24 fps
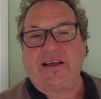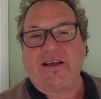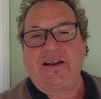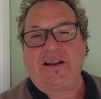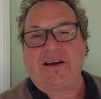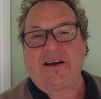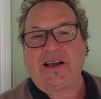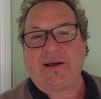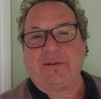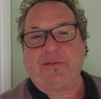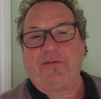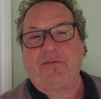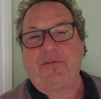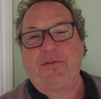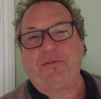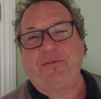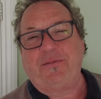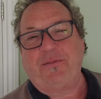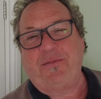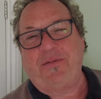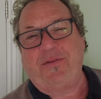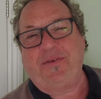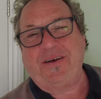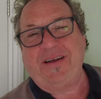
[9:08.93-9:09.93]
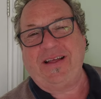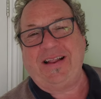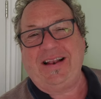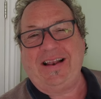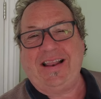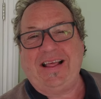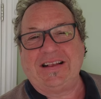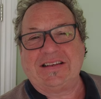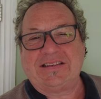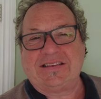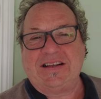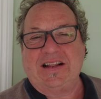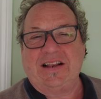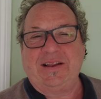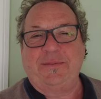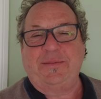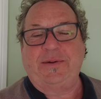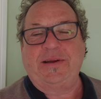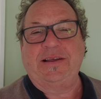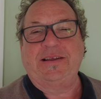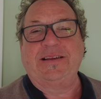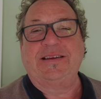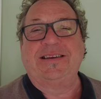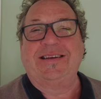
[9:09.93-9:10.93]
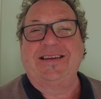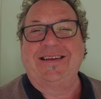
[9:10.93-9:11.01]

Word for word: and I come from my fucking legs killing me.